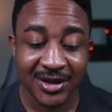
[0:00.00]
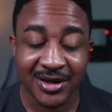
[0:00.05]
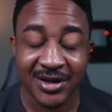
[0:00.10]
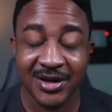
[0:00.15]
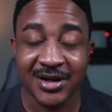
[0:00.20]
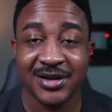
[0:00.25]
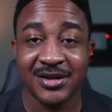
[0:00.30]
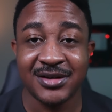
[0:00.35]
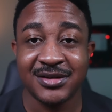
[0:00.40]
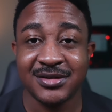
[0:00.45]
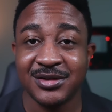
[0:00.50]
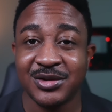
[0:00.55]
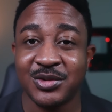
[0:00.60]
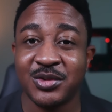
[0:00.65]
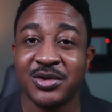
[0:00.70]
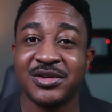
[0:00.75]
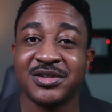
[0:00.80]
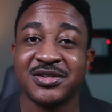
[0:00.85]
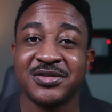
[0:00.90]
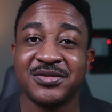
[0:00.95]
and do
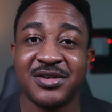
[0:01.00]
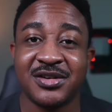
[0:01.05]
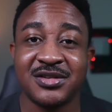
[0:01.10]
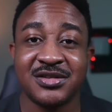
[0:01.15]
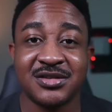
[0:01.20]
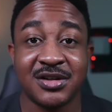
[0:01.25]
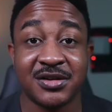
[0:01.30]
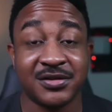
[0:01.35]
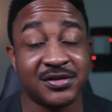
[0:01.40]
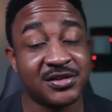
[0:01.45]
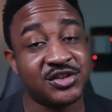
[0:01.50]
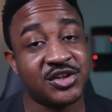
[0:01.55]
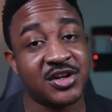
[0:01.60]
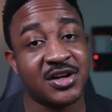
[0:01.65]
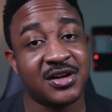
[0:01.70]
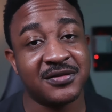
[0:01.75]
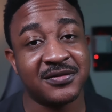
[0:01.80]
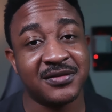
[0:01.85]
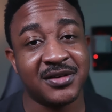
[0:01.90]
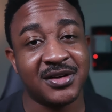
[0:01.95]
all this fun stuff.
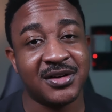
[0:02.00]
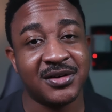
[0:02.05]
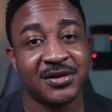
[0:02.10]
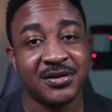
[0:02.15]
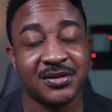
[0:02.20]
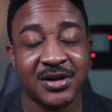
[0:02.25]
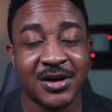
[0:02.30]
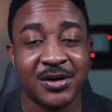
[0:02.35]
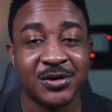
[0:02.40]
Share the video.